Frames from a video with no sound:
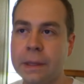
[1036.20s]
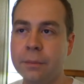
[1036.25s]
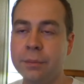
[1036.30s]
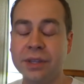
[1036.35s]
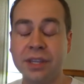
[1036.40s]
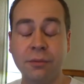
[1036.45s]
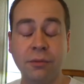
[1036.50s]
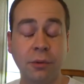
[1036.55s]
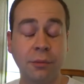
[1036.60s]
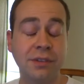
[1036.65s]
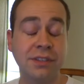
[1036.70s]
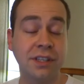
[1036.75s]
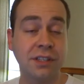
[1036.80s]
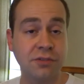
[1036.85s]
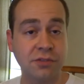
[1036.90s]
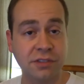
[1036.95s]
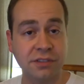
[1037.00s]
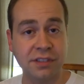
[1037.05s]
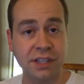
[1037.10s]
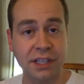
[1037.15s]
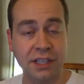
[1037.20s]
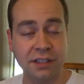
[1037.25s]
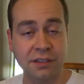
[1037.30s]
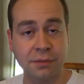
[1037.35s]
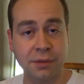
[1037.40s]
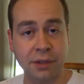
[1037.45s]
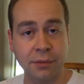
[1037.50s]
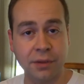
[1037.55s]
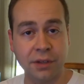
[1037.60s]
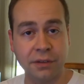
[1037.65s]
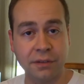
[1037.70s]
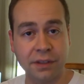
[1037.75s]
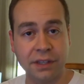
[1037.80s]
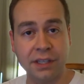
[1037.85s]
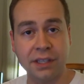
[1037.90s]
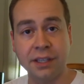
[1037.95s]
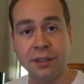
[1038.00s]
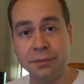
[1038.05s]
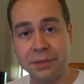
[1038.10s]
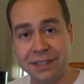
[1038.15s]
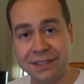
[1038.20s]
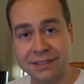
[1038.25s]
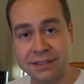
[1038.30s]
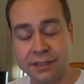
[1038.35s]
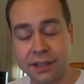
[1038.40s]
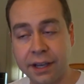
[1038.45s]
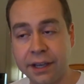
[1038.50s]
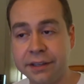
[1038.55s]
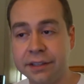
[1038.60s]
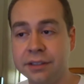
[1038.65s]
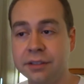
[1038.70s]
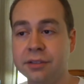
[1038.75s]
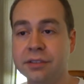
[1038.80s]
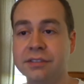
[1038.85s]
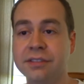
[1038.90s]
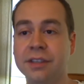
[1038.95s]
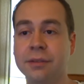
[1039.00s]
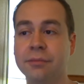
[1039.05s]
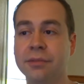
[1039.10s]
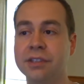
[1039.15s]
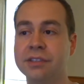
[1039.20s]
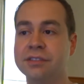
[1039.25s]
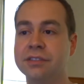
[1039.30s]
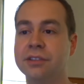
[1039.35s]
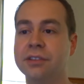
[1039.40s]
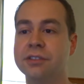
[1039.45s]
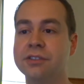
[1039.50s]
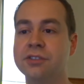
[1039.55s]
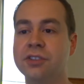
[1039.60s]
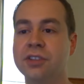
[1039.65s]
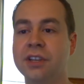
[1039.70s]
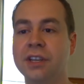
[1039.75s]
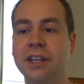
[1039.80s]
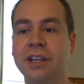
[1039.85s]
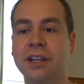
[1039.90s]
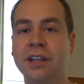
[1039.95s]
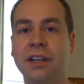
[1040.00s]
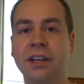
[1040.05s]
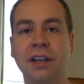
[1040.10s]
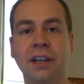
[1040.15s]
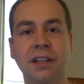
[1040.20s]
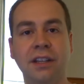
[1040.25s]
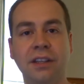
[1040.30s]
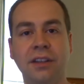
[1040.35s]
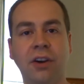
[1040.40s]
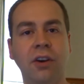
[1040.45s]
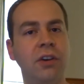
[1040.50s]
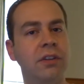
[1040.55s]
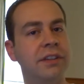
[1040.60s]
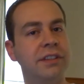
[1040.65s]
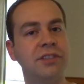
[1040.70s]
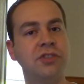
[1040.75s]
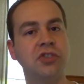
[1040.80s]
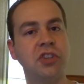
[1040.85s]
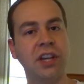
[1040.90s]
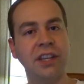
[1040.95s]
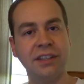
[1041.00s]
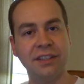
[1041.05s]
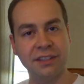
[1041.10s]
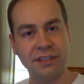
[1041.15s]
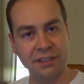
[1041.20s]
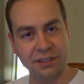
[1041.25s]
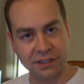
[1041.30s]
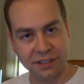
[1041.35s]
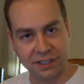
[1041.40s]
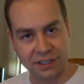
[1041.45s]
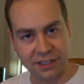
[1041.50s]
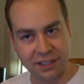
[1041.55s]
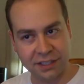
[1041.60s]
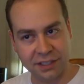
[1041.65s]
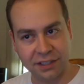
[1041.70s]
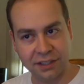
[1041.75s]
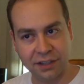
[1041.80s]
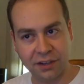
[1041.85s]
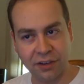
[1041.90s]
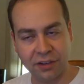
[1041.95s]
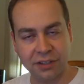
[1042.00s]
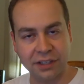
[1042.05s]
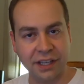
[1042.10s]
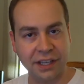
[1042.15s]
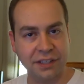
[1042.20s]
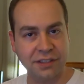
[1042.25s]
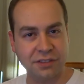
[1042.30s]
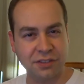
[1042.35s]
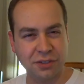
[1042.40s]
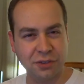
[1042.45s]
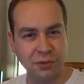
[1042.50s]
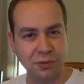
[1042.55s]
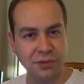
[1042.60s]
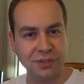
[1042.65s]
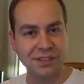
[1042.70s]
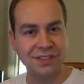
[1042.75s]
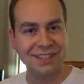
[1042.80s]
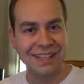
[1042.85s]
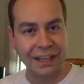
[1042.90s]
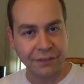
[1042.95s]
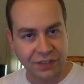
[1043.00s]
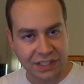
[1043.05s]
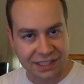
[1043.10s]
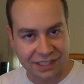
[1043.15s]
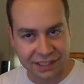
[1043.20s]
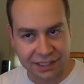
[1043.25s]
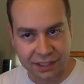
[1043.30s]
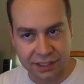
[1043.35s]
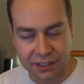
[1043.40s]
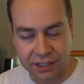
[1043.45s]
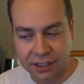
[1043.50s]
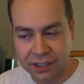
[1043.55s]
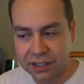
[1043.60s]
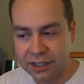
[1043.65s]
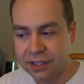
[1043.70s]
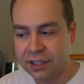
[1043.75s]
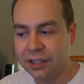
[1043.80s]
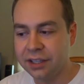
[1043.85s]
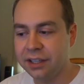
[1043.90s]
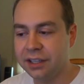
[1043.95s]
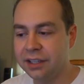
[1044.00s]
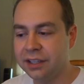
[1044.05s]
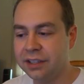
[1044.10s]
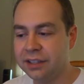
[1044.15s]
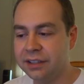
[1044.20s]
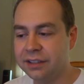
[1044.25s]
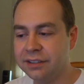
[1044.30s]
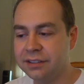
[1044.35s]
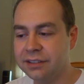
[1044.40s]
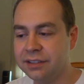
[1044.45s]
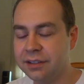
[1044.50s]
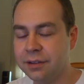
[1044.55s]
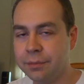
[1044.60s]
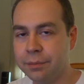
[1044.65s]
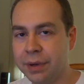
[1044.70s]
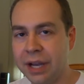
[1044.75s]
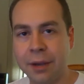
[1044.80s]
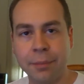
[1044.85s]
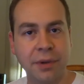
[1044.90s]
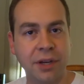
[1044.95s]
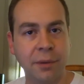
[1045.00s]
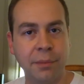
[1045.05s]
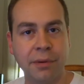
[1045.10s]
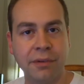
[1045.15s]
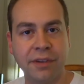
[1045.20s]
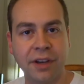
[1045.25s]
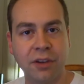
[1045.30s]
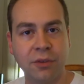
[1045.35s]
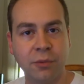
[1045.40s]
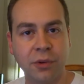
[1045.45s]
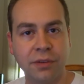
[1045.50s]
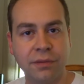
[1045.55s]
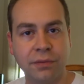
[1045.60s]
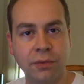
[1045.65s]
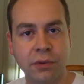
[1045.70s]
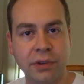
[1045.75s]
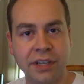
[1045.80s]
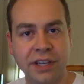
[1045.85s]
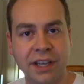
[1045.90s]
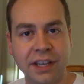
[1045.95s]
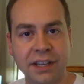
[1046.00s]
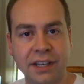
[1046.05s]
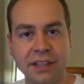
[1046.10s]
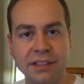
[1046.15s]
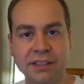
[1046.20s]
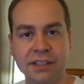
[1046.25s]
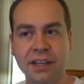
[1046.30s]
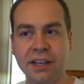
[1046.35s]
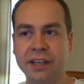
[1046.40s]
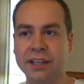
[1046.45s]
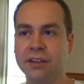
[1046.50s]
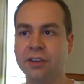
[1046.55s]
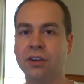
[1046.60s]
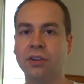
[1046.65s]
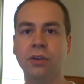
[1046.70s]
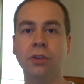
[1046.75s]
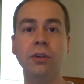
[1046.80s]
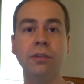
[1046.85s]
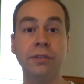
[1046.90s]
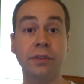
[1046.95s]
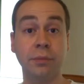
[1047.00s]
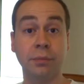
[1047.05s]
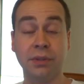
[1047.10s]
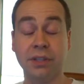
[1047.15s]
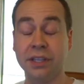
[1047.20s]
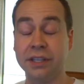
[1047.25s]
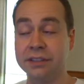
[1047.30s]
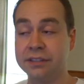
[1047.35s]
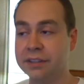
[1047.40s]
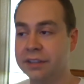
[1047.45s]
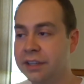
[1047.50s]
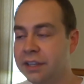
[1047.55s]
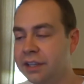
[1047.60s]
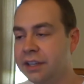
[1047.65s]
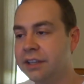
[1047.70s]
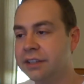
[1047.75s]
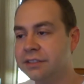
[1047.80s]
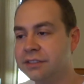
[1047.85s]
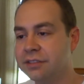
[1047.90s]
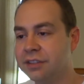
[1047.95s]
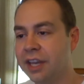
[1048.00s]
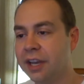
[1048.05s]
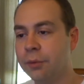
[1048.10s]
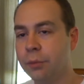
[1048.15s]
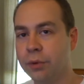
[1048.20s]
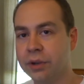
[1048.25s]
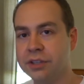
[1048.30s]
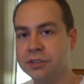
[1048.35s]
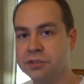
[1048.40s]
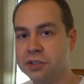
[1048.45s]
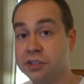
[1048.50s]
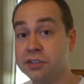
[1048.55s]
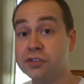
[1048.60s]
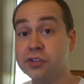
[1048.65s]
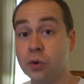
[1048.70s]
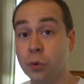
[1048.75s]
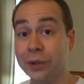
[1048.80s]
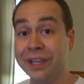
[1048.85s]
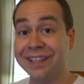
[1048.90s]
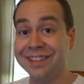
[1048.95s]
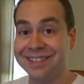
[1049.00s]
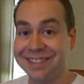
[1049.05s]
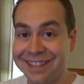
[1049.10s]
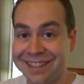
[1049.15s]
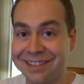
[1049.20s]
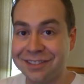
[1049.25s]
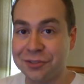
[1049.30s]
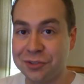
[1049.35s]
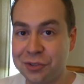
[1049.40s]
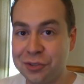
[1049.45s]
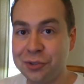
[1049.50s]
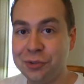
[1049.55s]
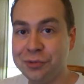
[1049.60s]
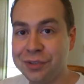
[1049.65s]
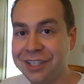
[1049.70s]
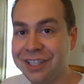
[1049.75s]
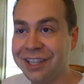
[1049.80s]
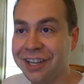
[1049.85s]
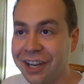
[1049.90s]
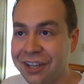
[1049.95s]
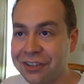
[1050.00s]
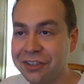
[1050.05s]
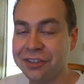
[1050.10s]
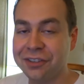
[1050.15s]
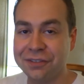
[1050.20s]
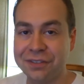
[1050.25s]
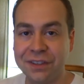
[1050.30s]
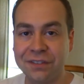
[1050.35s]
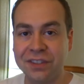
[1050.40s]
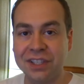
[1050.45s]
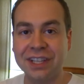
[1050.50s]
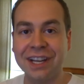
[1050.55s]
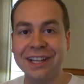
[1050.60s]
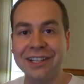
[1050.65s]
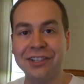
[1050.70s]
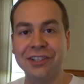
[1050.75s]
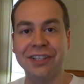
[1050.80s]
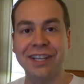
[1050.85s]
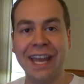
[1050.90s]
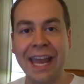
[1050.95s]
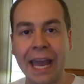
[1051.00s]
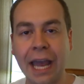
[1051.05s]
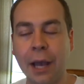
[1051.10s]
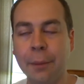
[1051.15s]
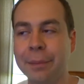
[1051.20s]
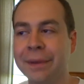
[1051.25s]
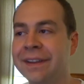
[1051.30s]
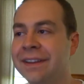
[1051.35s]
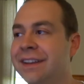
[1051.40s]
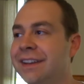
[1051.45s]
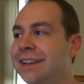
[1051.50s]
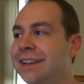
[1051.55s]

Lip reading: But then what was interesting is when I went over to the AMD side to do the same research, all of a sudden the R9 270 is popping up around $149.99 all over the place. So that one just squeaked into the $150 cap.